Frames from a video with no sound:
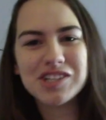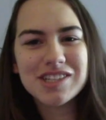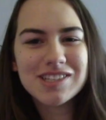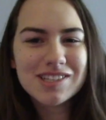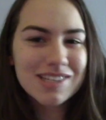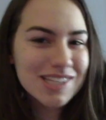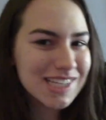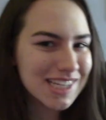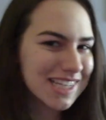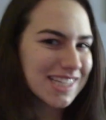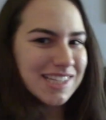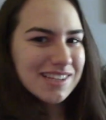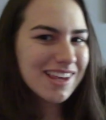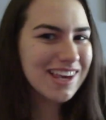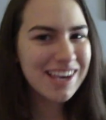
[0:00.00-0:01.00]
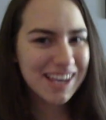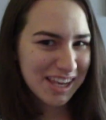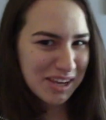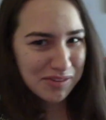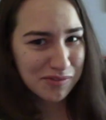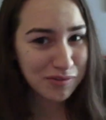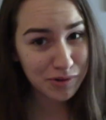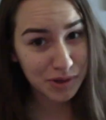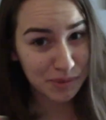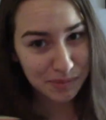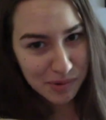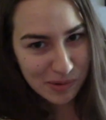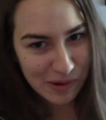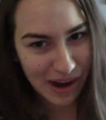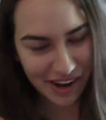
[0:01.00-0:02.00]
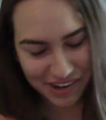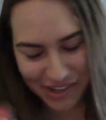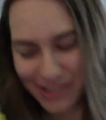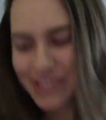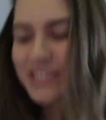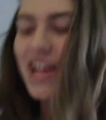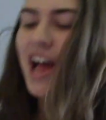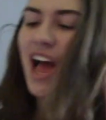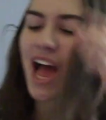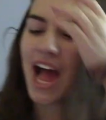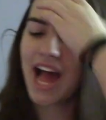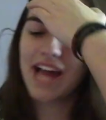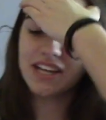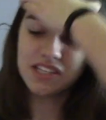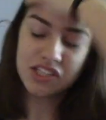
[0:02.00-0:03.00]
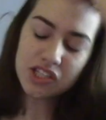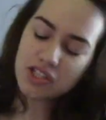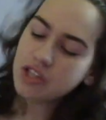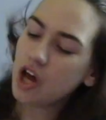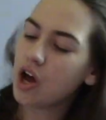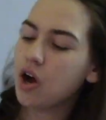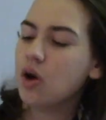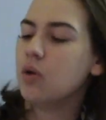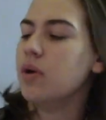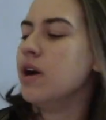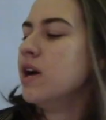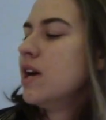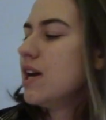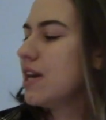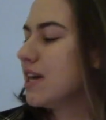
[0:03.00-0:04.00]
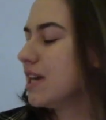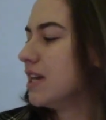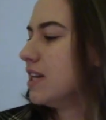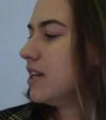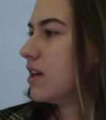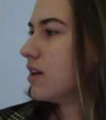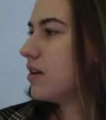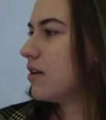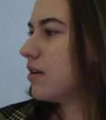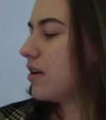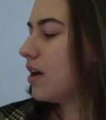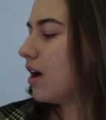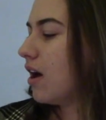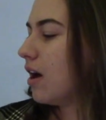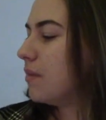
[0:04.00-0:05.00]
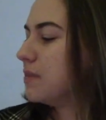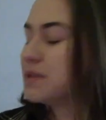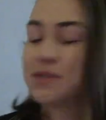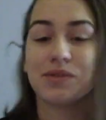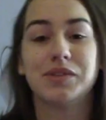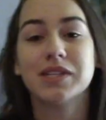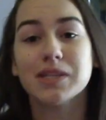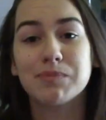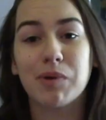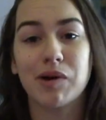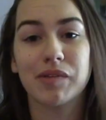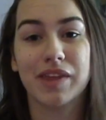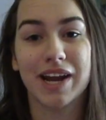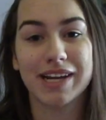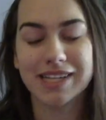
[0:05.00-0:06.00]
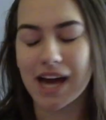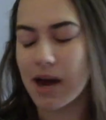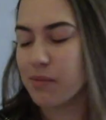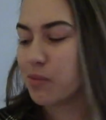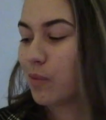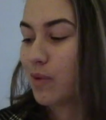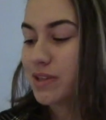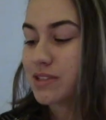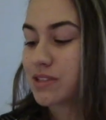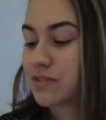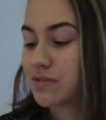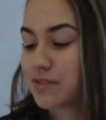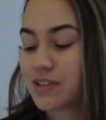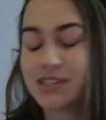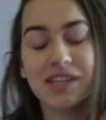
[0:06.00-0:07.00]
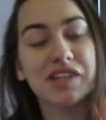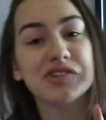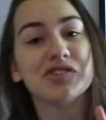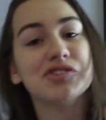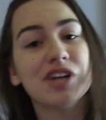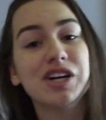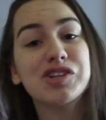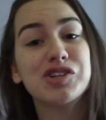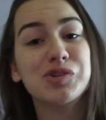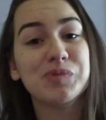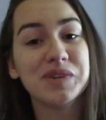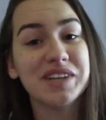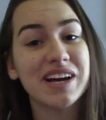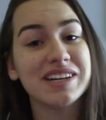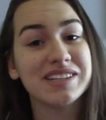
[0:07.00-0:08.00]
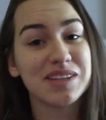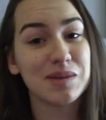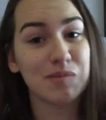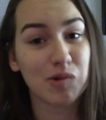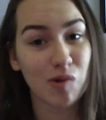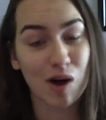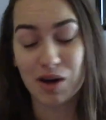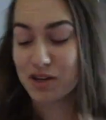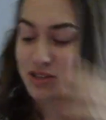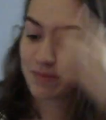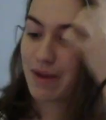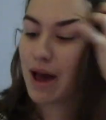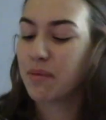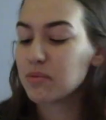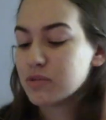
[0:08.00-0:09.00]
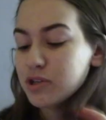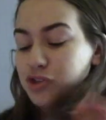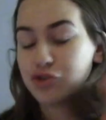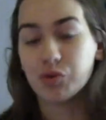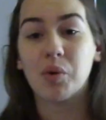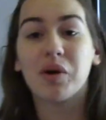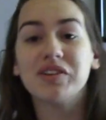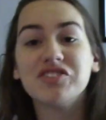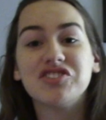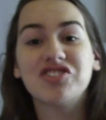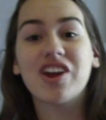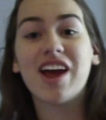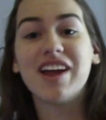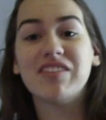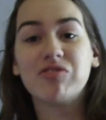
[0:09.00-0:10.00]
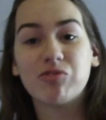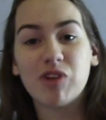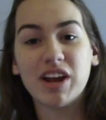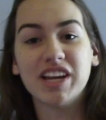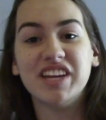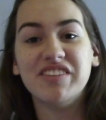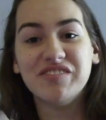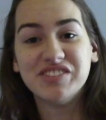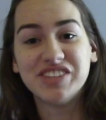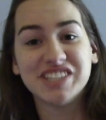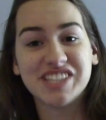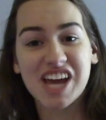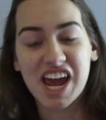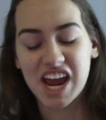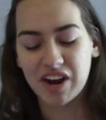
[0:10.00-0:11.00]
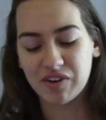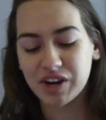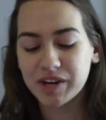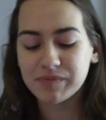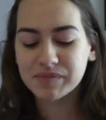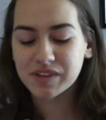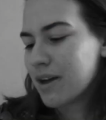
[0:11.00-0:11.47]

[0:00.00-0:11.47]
is key for the Marauders. And so so this part that I tabbed was the first introduction we get to the Marauders map when George and Fred gives it to Harry.